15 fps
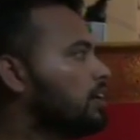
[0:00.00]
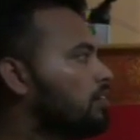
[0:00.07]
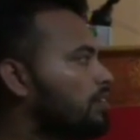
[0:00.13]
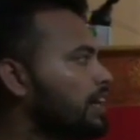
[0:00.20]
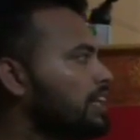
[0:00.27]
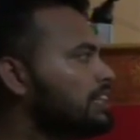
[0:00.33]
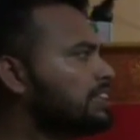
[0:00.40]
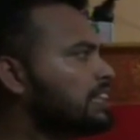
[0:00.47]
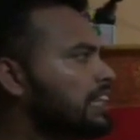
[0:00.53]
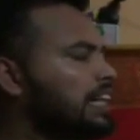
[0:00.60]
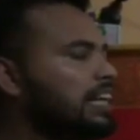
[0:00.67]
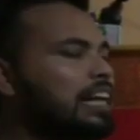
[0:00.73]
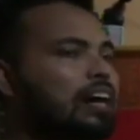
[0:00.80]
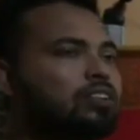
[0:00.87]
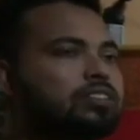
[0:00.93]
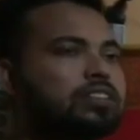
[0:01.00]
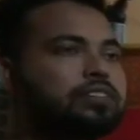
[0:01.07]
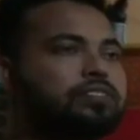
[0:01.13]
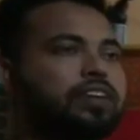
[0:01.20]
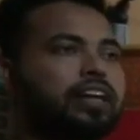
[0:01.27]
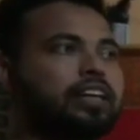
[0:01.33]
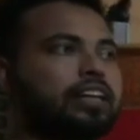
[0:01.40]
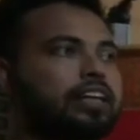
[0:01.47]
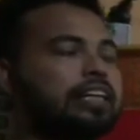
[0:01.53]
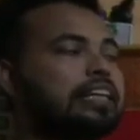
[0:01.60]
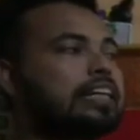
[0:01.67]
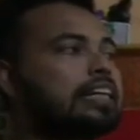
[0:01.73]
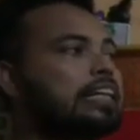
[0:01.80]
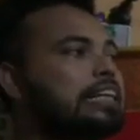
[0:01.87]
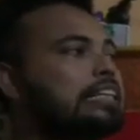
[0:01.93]
What is greenhouse effect?
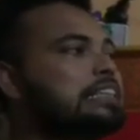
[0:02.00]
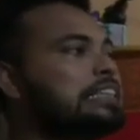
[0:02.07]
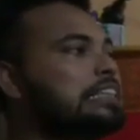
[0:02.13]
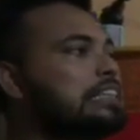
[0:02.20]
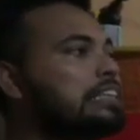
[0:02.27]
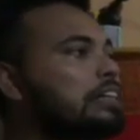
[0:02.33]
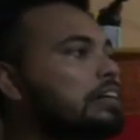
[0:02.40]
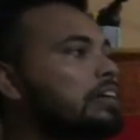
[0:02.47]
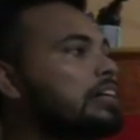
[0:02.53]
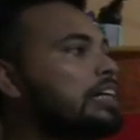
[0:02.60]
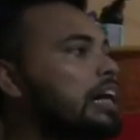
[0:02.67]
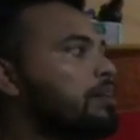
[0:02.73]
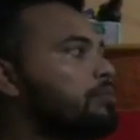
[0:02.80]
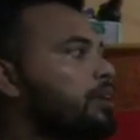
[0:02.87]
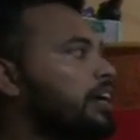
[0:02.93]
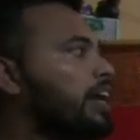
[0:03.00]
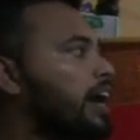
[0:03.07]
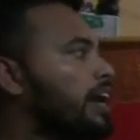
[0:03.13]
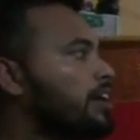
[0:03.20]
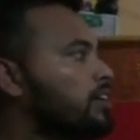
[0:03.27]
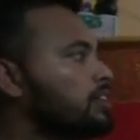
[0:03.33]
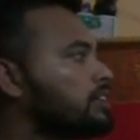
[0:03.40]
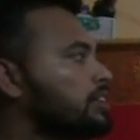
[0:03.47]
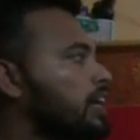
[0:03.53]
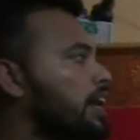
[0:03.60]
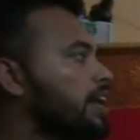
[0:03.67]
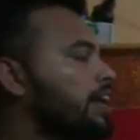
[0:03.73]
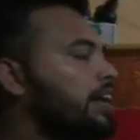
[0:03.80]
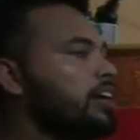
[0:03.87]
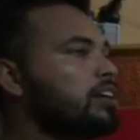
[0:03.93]
Increase in the carbon
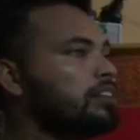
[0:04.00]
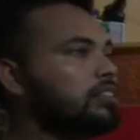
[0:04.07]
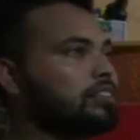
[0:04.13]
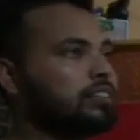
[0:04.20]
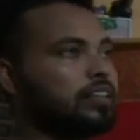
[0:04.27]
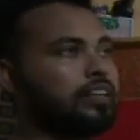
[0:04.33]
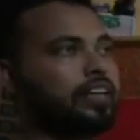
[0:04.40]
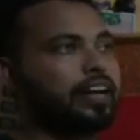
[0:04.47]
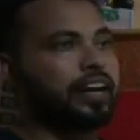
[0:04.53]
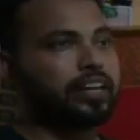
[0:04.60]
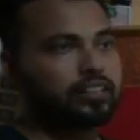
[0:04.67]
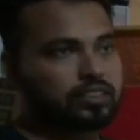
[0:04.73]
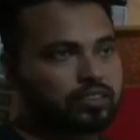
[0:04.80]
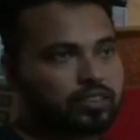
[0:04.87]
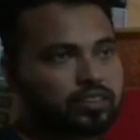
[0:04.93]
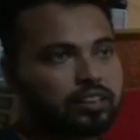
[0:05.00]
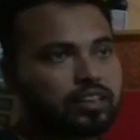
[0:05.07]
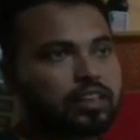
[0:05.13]
dioxide concentration